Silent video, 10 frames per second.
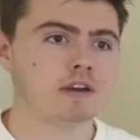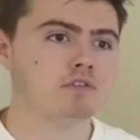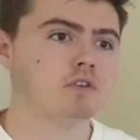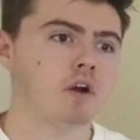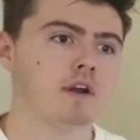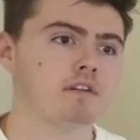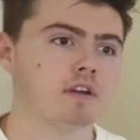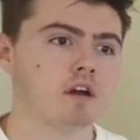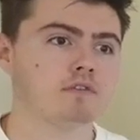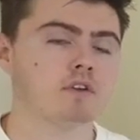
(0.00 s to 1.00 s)
And if you don't have
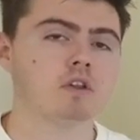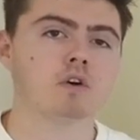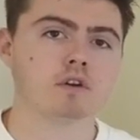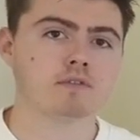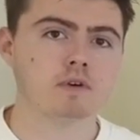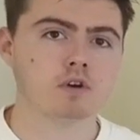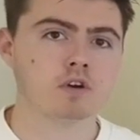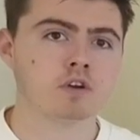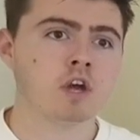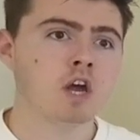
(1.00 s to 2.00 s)
enough, you're not gonna feel
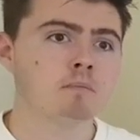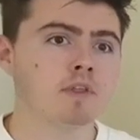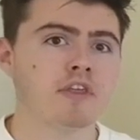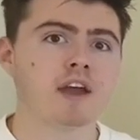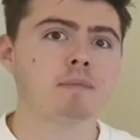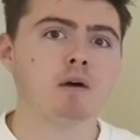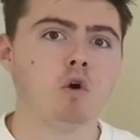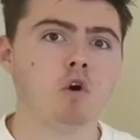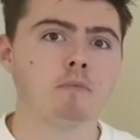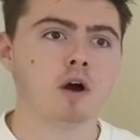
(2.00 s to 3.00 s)
good. But the thing about
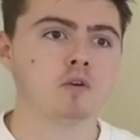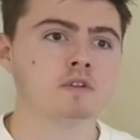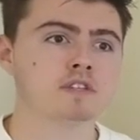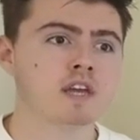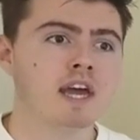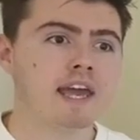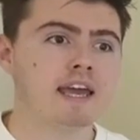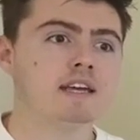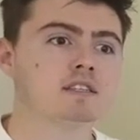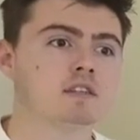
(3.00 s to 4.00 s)
hormones
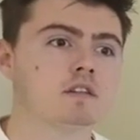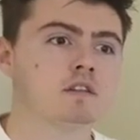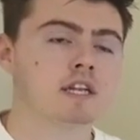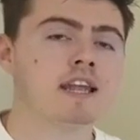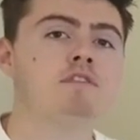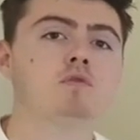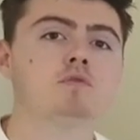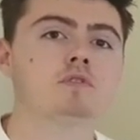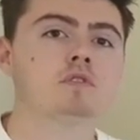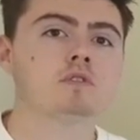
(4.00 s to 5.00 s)
is the
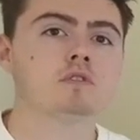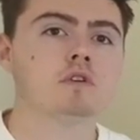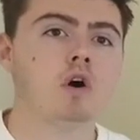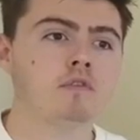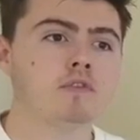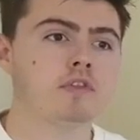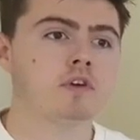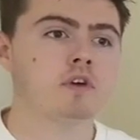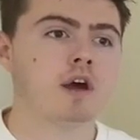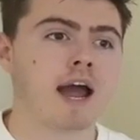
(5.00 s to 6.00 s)
levels of
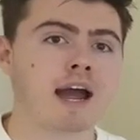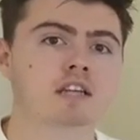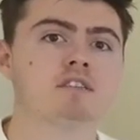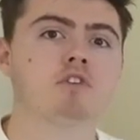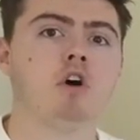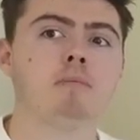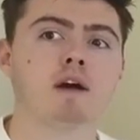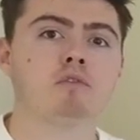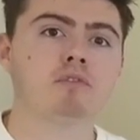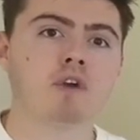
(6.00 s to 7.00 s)
the active
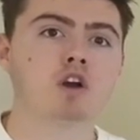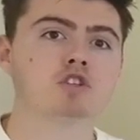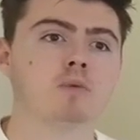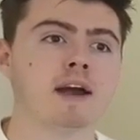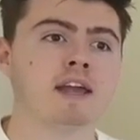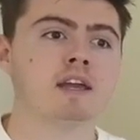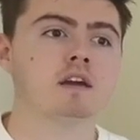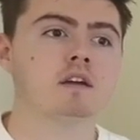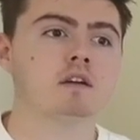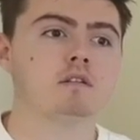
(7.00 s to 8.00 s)
compound fluctuate
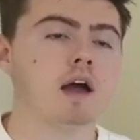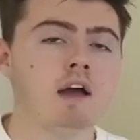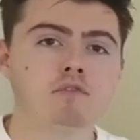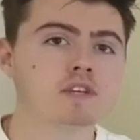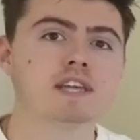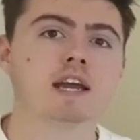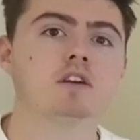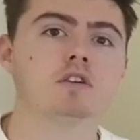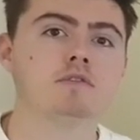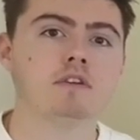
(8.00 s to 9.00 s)
every
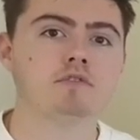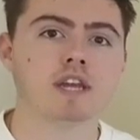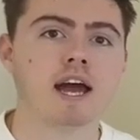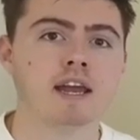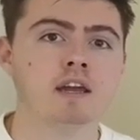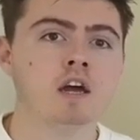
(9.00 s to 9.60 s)
second of every day.